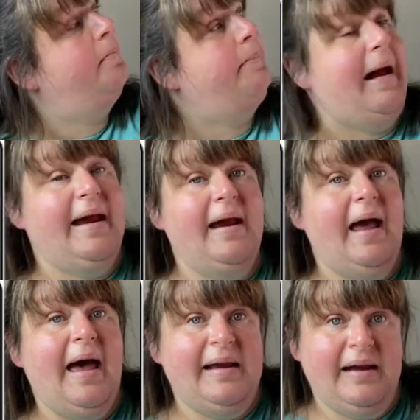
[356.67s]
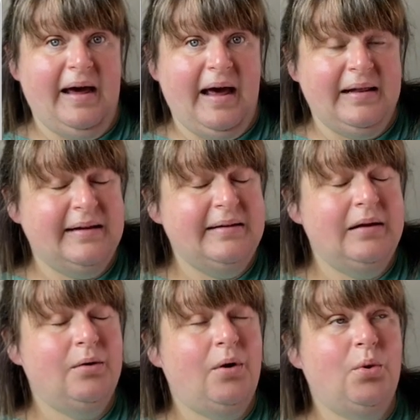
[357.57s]
by Anna Allen.
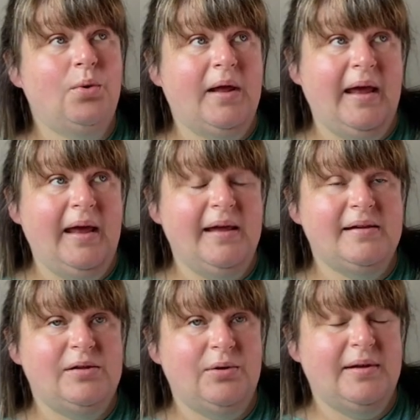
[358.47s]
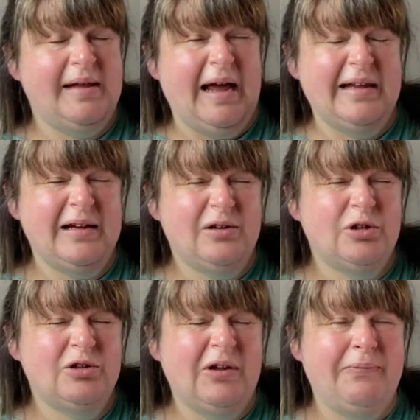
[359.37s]
Okay, it's not a size in
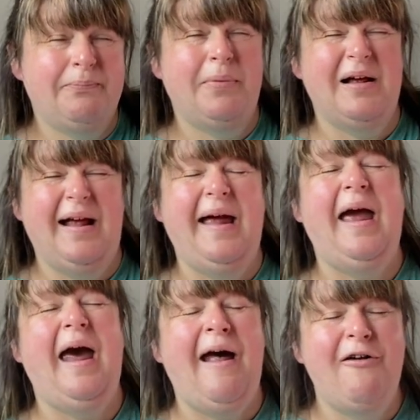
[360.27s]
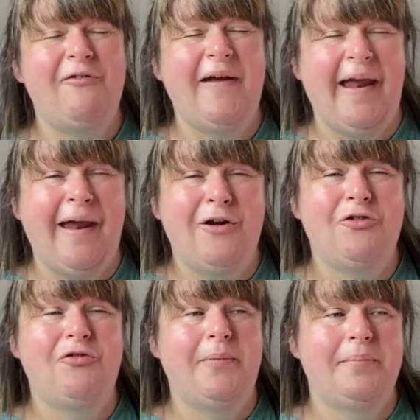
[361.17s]
close up, but I have
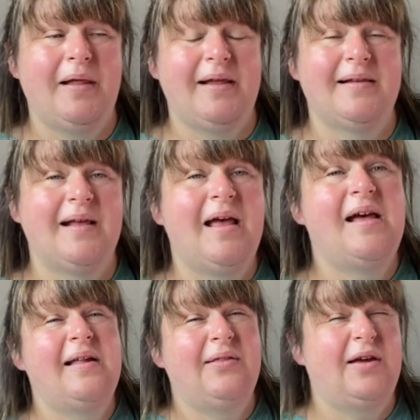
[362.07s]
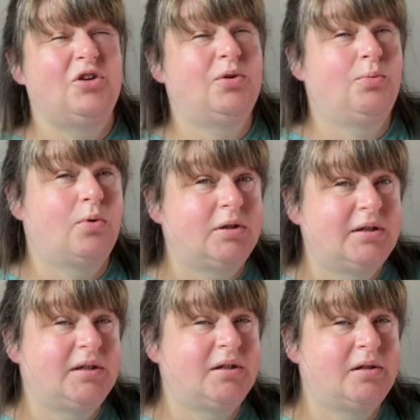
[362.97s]
heard rumblings that she
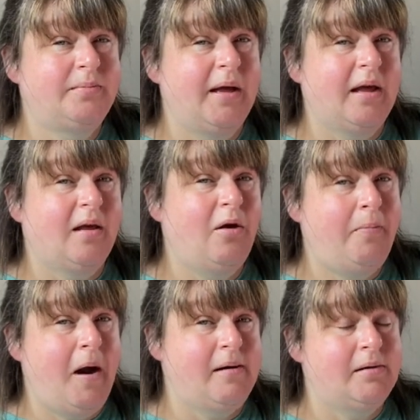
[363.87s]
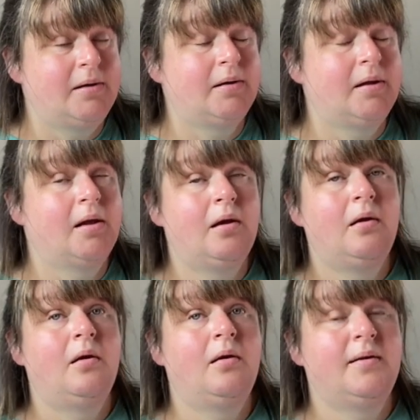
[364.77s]
wants to make her patterns
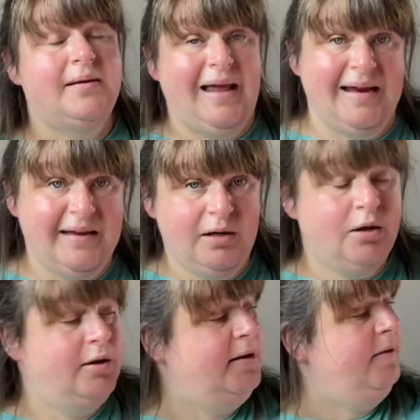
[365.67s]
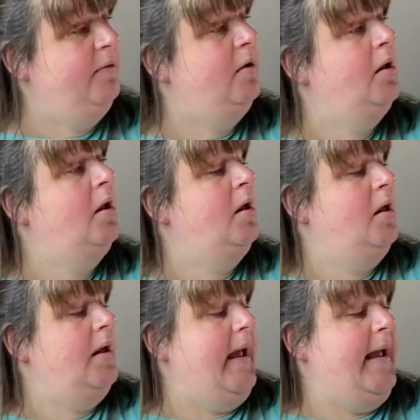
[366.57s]
size inclusive.
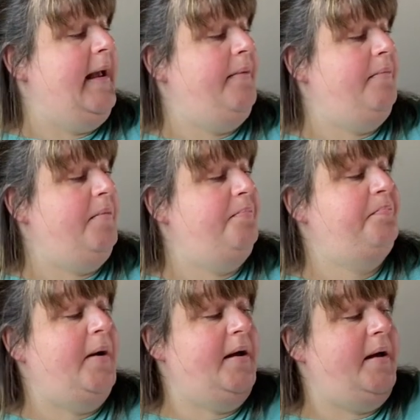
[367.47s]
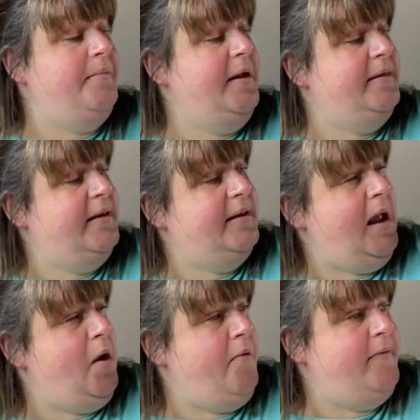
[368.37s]
But I made this
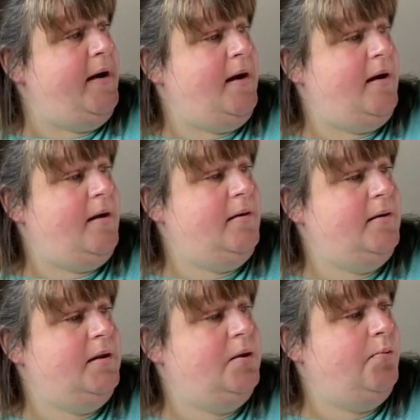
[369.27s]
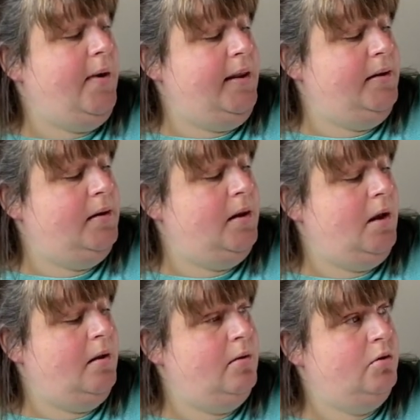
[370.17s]
out of a Swiss
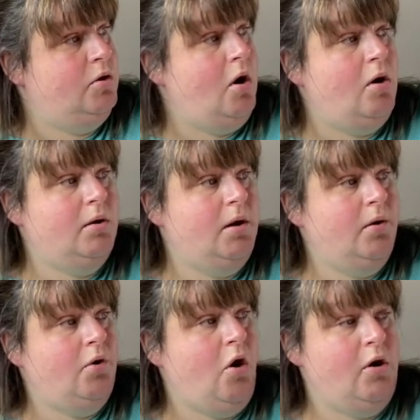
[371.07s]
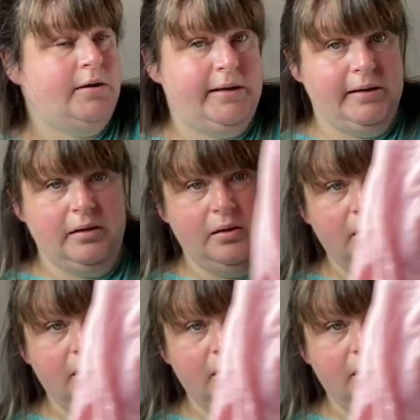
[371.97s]
dot cotton.